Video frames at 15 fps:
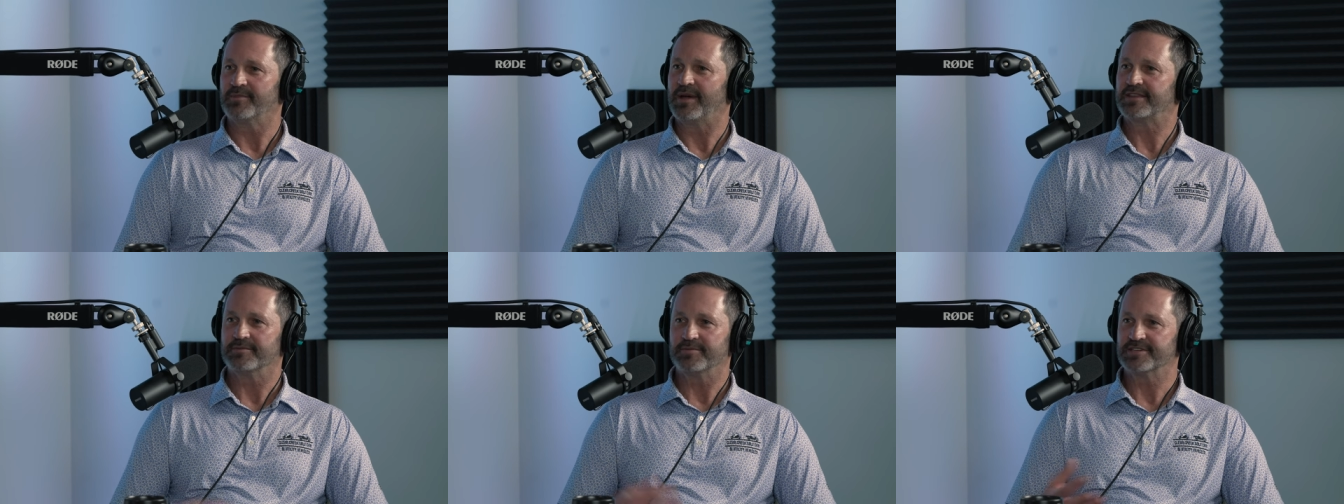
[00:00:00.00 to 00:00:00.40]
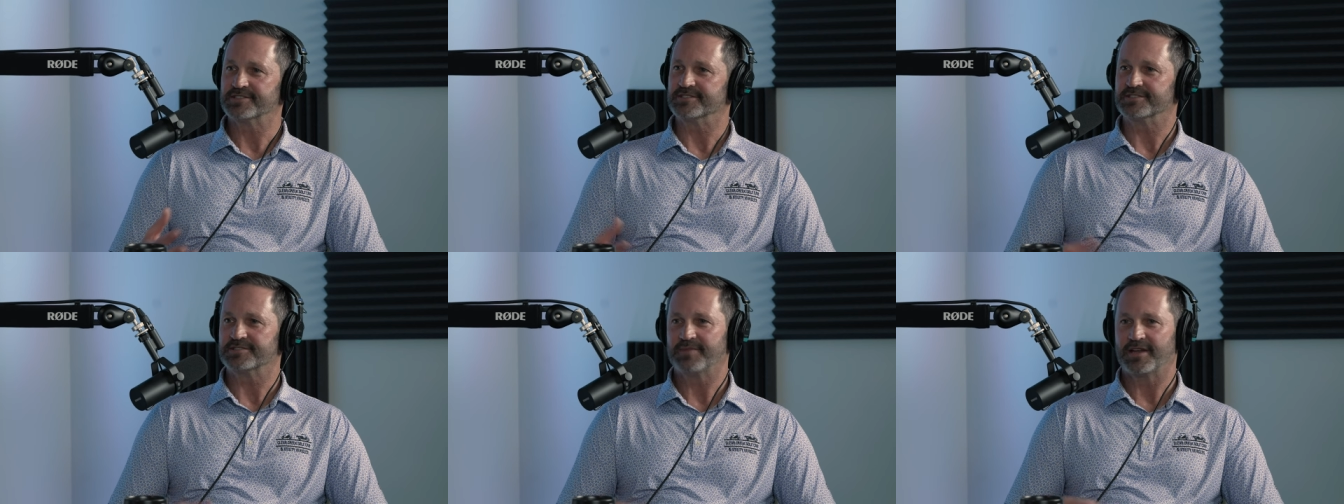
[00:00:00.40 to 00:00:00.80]
you know, about the
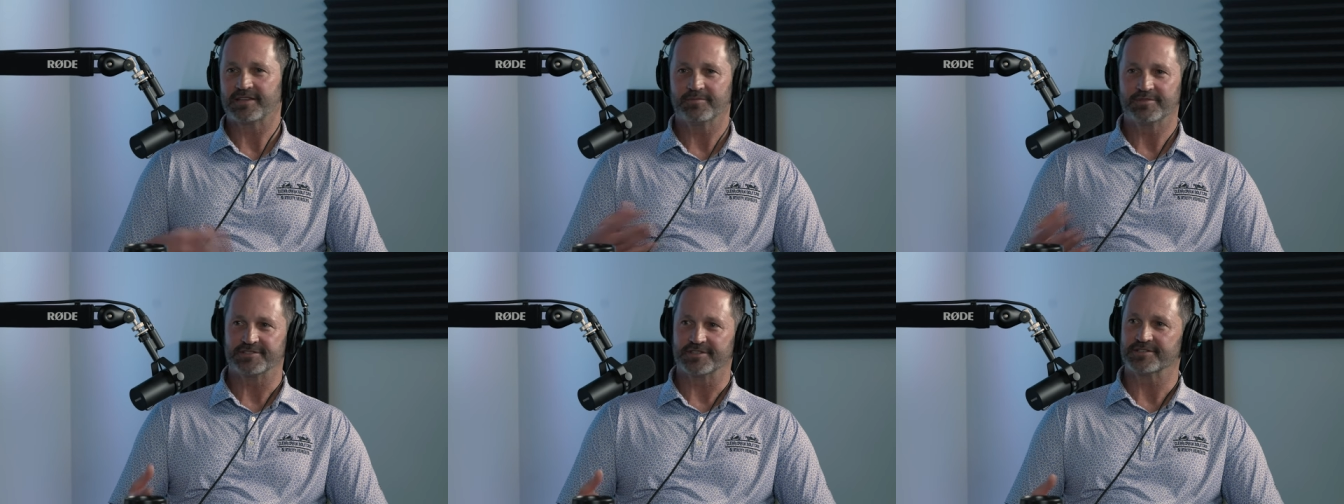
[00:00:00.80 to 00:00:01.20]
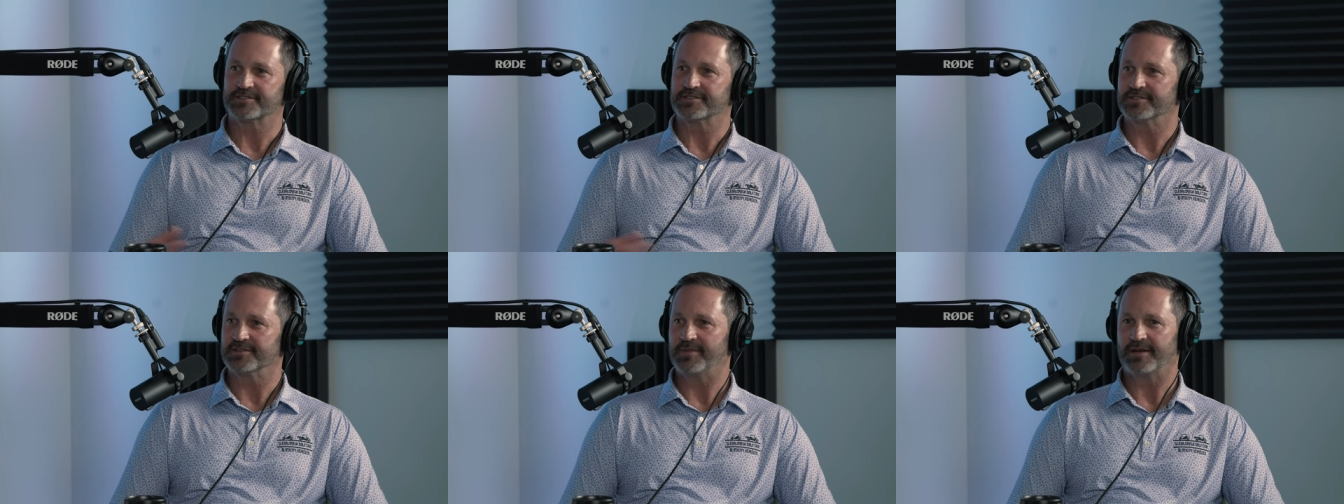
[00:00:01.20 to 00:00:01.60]
business, about the position,
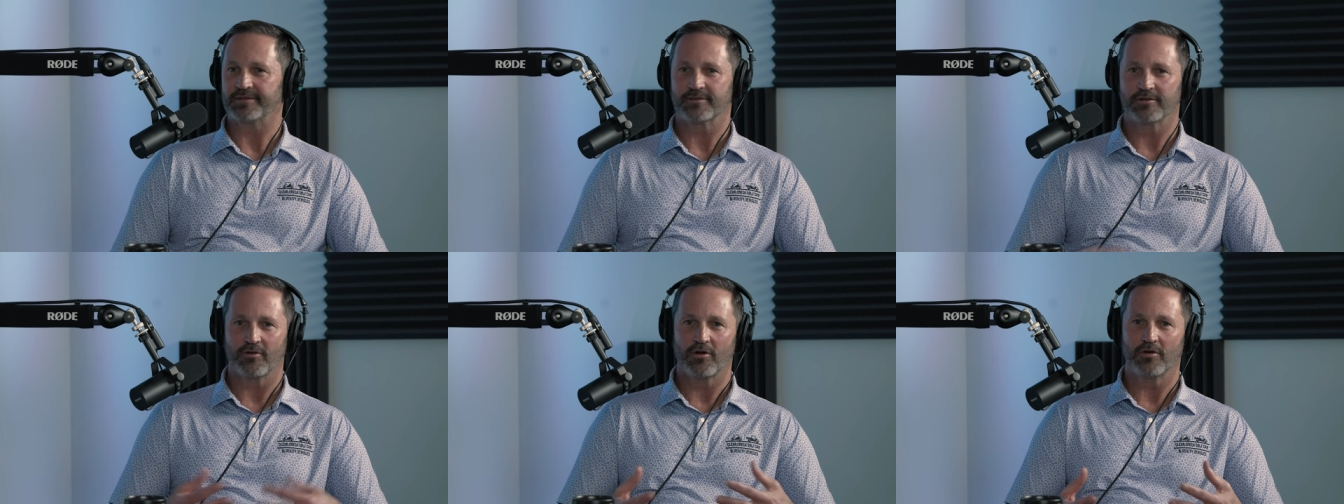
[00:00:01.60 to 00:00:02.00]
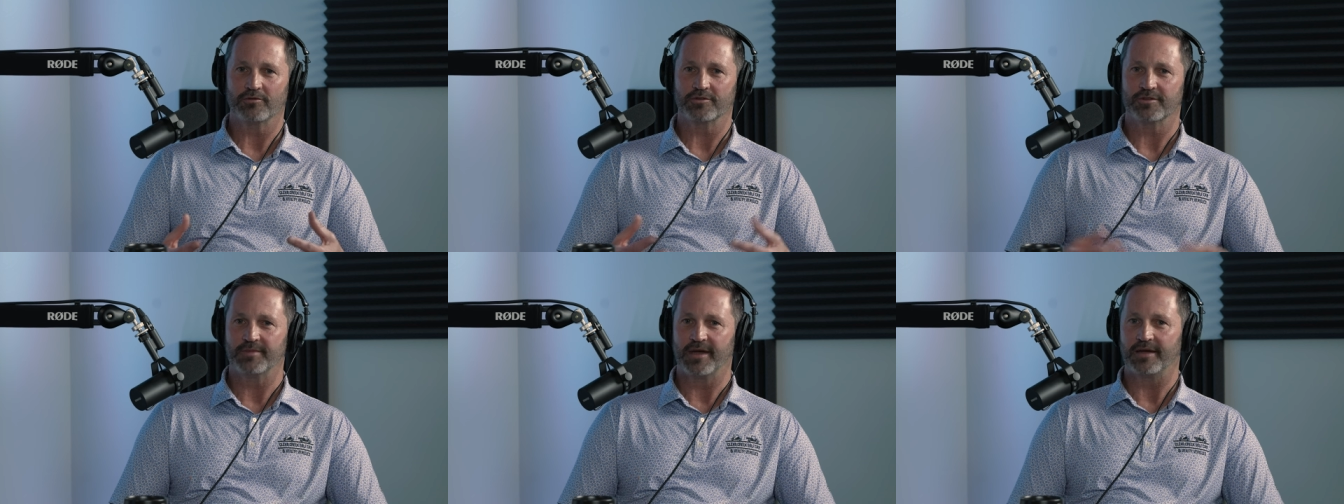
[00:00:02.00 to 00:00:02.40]
yeah. about
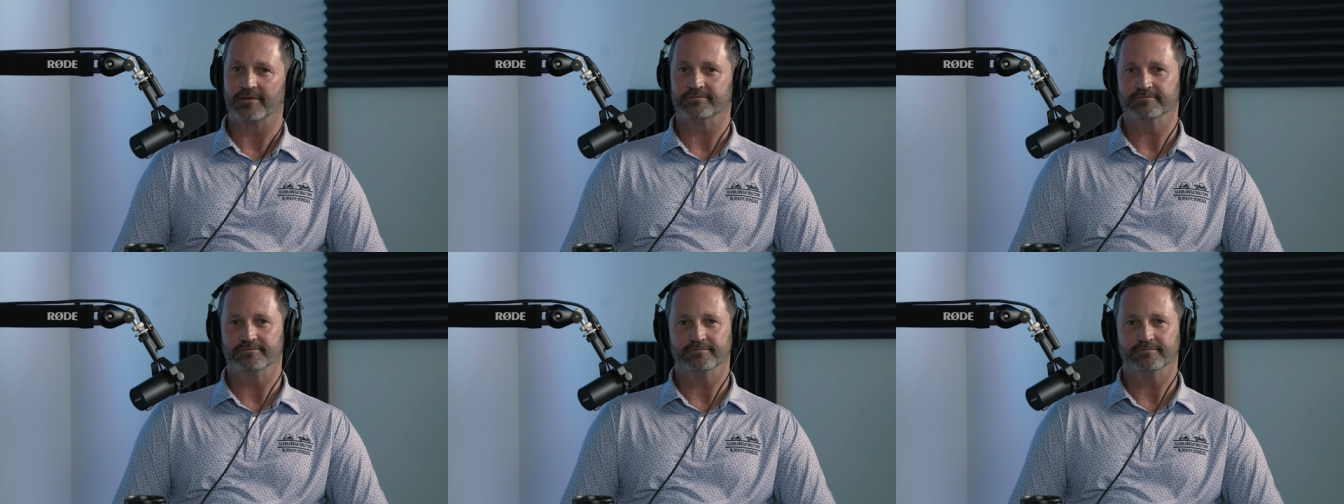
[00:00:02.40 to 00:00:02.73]
growth, about